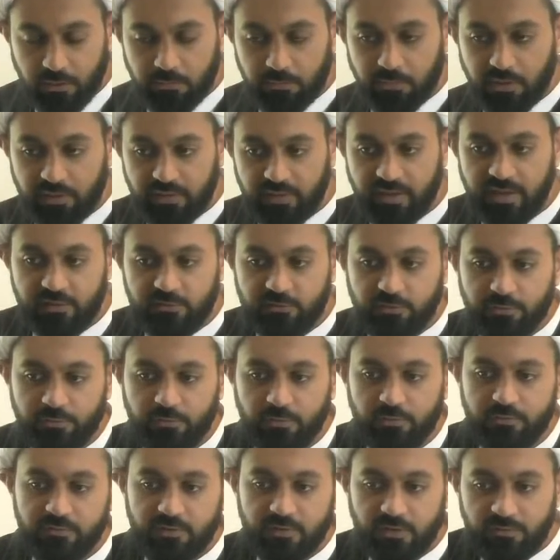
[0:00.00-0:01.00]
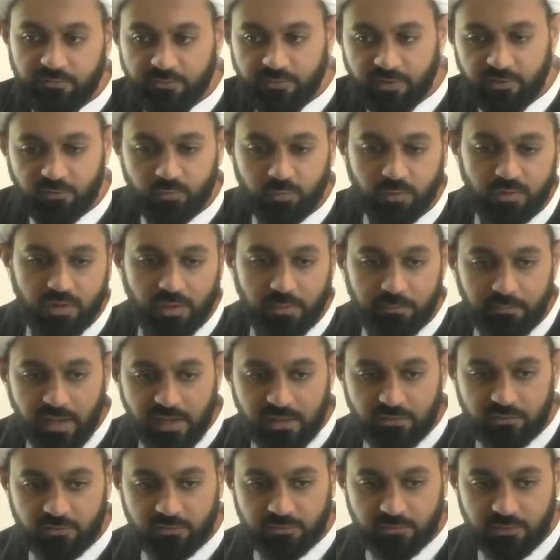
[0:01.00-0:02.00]
But later on, the effects will come
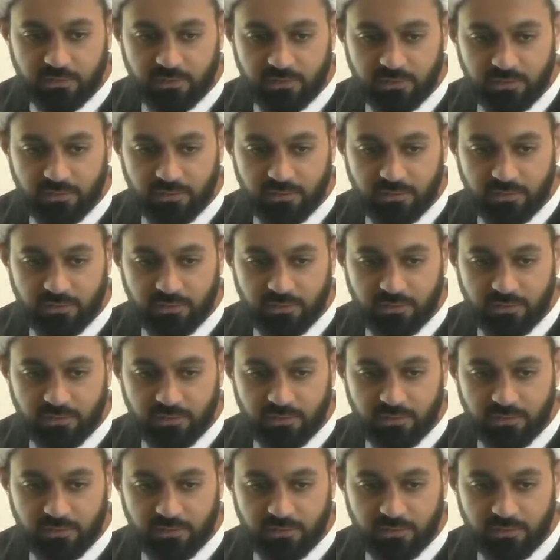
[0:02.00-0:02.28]
back to me.